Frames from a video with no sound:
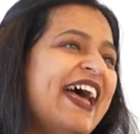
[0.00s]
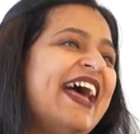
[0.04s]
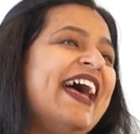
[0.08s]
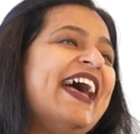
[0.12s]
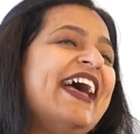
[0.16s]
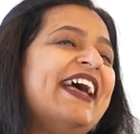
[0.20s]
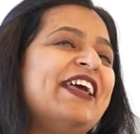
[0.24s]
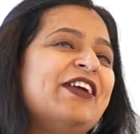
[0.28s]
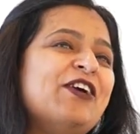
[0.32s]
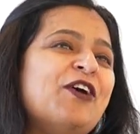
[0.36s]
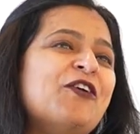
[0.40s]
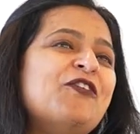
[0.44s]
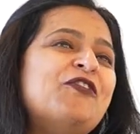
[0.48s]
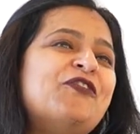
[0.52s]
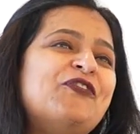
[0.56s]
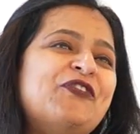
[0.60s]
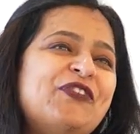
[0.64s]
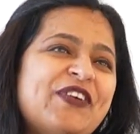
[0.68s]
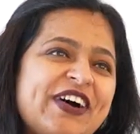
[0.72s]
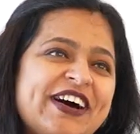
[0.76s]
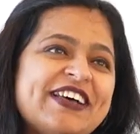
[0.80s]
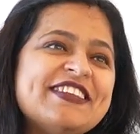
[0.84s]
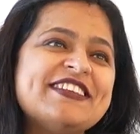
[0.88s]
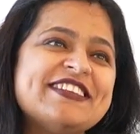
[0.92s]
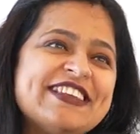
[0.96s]
So your
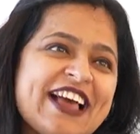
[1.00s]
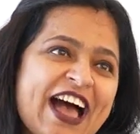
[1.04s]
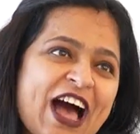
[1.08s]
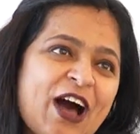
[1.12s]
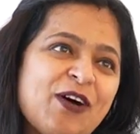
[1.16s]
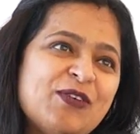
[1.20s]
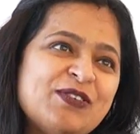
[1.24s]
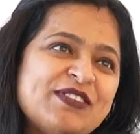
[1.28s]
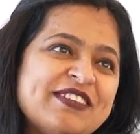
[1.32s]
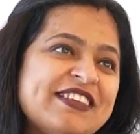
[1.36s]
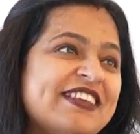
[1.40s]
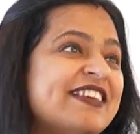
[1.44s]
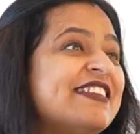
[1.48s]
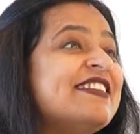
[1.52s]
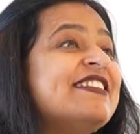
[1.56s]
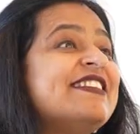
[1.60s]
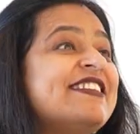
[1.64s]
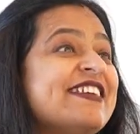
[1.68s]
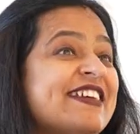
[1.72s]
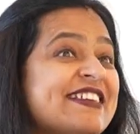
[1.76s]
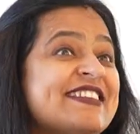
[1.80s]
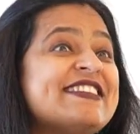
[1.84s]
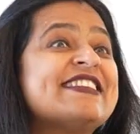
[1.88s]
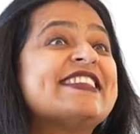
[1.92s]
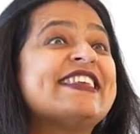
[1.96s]
first house is
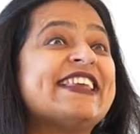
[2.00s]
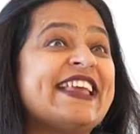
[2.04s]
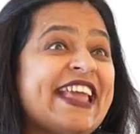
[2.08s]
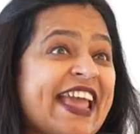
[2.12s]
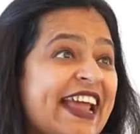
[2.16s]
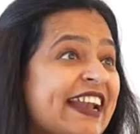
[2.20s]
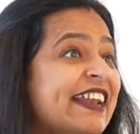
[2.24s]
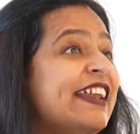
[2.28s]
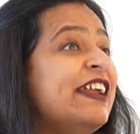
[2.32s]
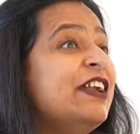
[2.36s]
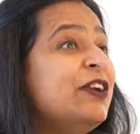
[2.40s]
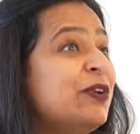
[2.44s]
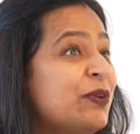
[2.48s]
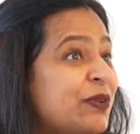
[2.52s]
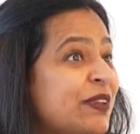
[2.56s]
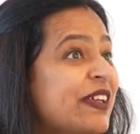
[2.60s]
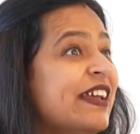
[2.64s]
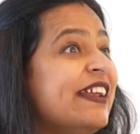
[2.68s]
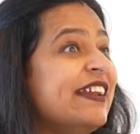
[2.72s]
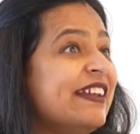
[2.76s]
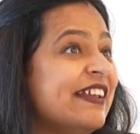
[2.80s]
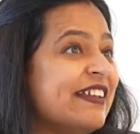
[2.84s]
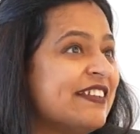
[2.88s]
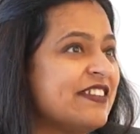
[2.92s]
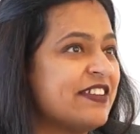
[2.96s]
just get into
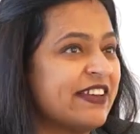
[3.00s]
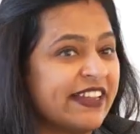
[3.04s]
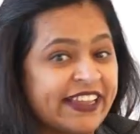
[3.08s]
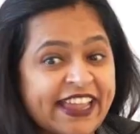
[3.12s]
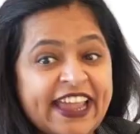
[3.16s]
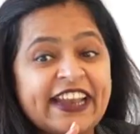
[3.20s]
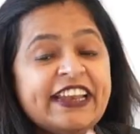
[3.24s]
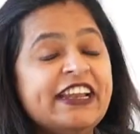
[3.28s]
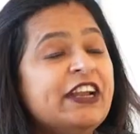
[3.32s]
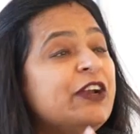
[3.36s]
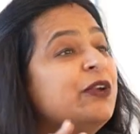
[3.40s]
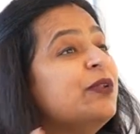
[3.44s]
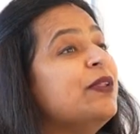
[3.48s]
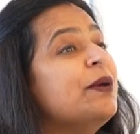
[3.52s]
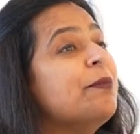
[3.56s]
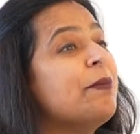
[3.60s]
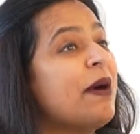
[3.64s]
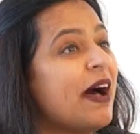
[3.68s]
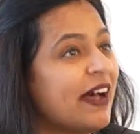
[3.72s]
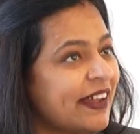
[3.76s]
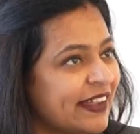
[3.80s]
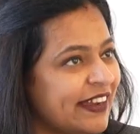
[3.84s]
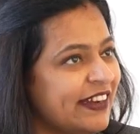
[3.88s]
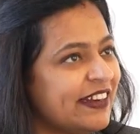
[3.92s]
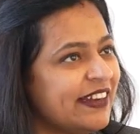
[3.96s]
the industry, get into the
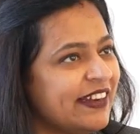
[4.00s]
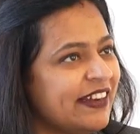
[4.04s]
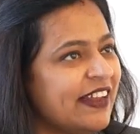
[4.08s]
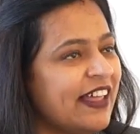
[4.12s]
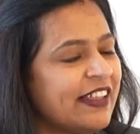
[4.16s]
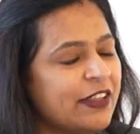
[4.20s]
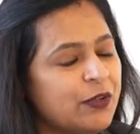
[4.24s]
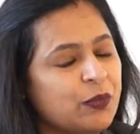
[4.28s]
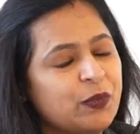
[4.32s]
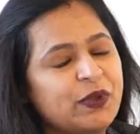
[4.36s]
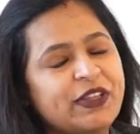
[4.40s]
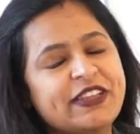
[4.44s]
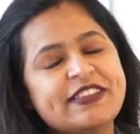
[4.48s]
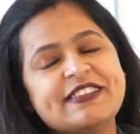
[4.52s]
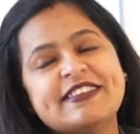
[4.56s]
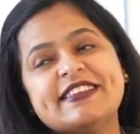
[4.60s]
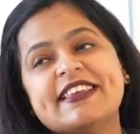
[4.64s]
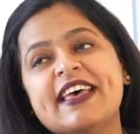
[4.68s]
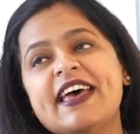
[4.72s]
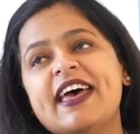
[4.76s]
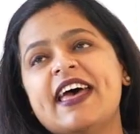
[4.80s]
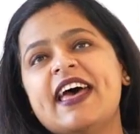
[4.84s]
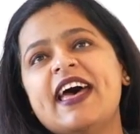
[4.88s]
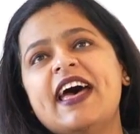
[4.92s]
market, in other words.